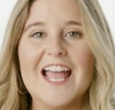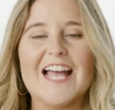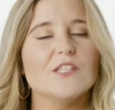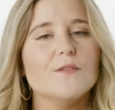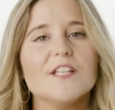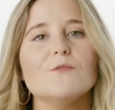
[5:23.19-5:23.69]

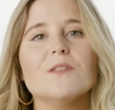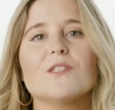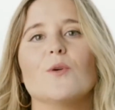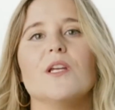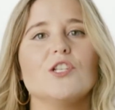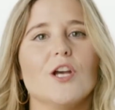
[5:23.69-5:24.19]
And so that's what
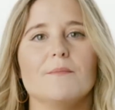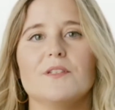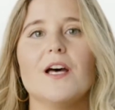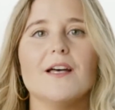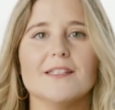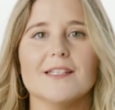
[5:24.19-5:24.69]
ScreenShop
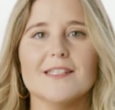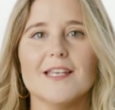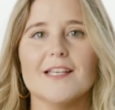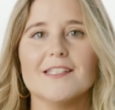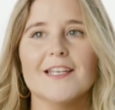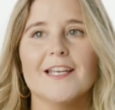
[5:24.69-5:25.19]
does. It
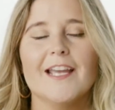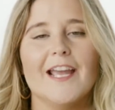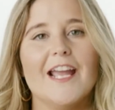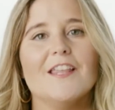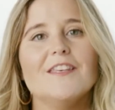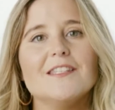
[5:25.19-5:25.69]
says,
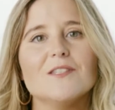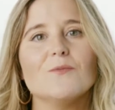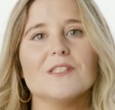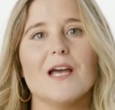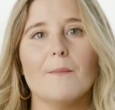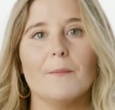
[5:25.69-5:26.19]
hey, this is
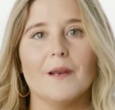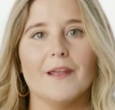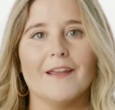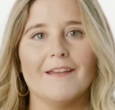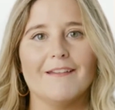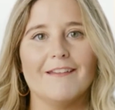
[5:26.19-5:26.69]
what's
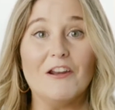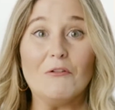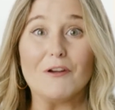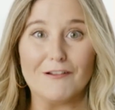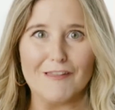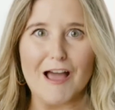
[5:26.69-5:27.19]
happening
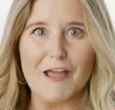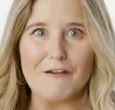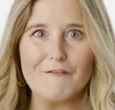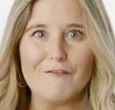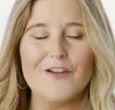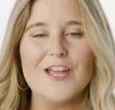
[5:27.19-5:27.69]
in real
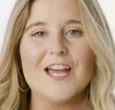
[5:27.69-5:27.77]
life.